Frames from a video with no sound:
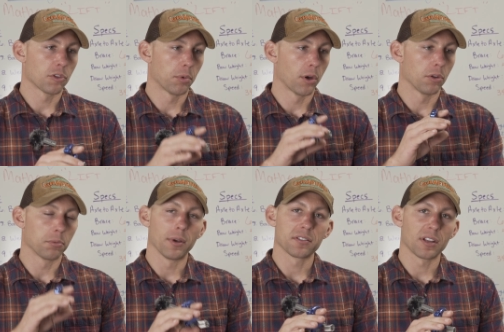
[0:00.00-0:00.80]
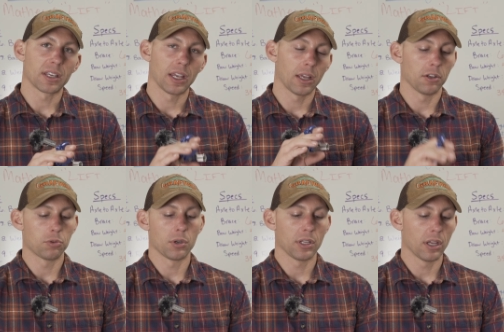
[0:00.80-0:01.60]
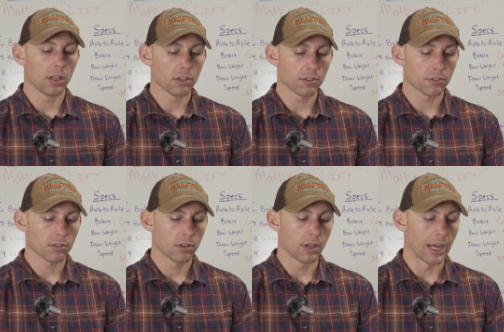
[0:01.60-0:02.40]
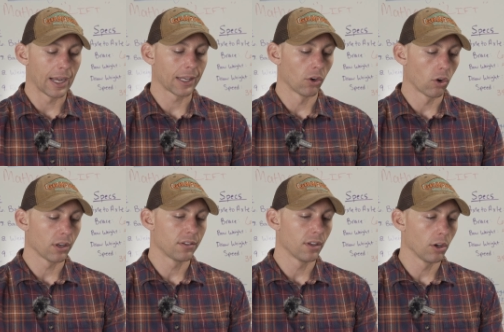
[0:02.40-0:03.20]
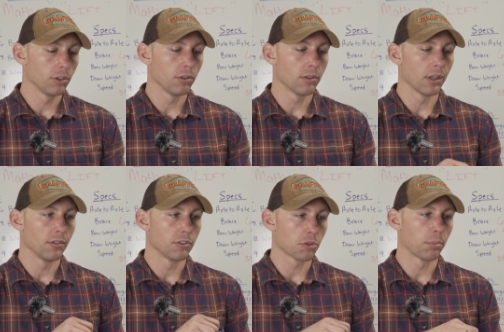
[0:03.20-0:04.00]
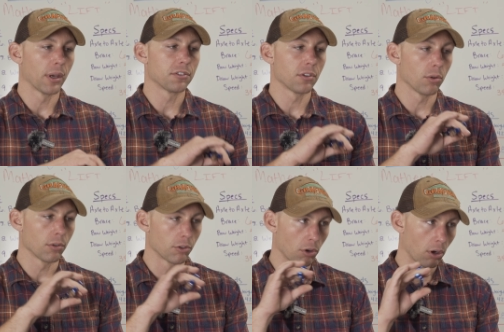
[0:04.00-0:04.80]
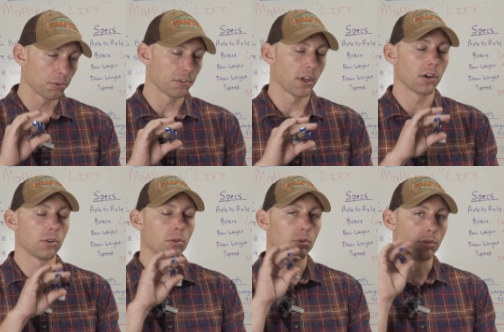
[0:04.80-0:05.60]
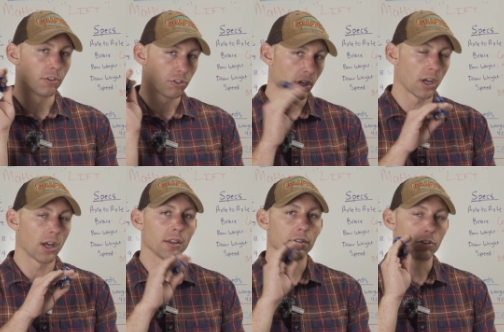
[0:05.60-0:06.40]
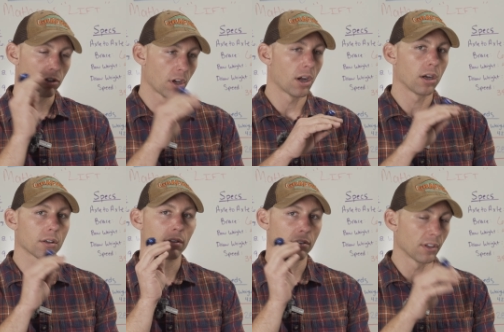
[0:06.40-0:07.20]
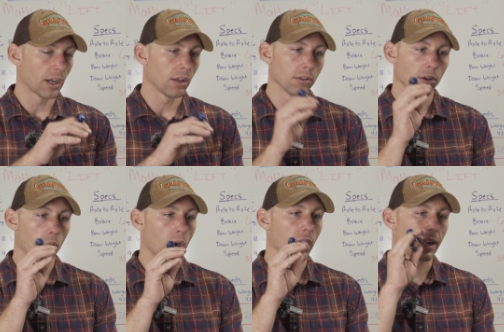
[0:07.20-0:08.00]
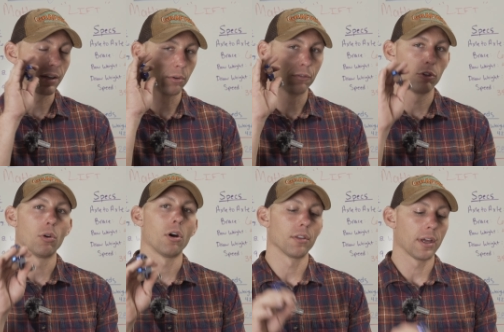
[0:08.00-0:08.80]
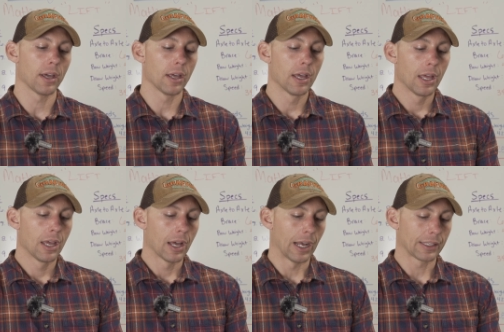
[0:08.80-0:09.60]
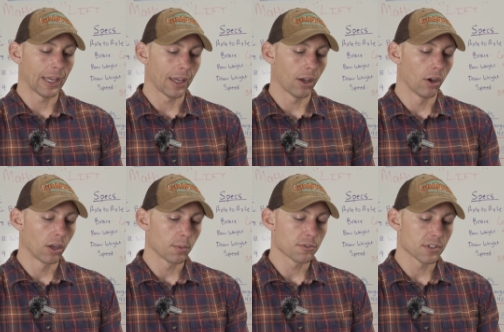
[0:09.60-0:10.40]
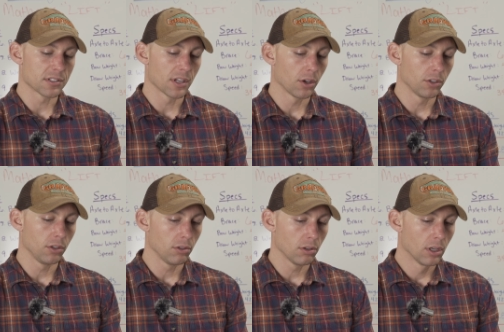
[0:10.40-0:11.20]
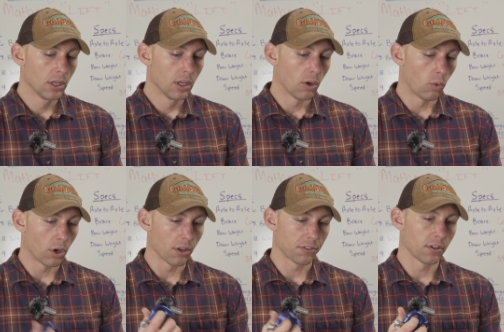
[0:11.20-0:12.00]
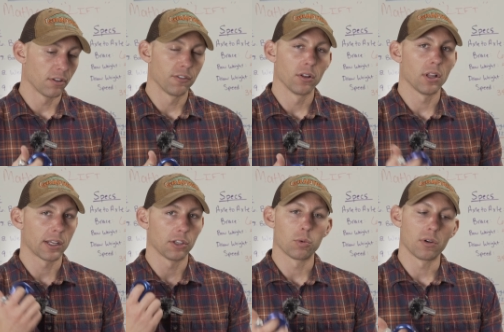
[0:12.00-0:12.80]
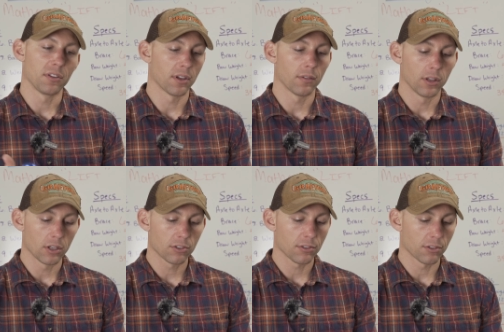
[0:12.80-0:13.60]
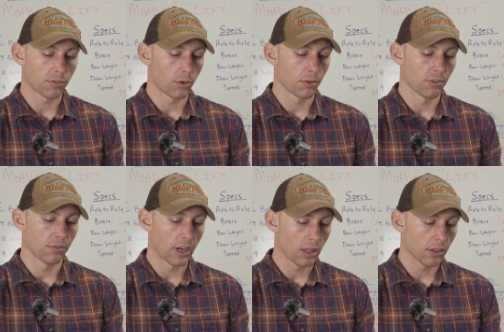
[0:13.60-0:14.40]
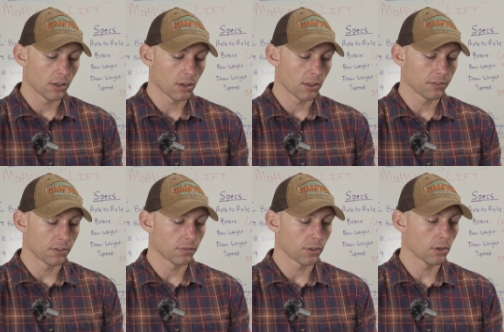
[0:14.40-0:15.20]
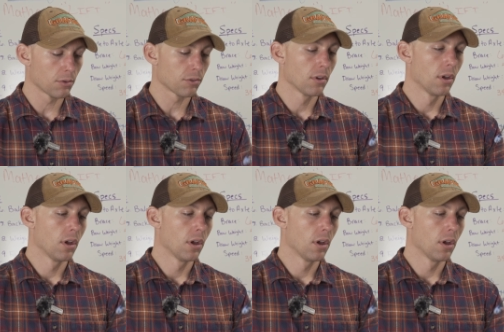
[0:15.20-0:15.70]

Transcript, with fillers: this bow as best I can at 28 inches. I can already tell you that just based on the draw cycle, the shot, the shock, the silent, the quiet, I can review all that. I can't 100% tell you what it's gonna feel like at 27 inches as far as the valley and all that stuff goes,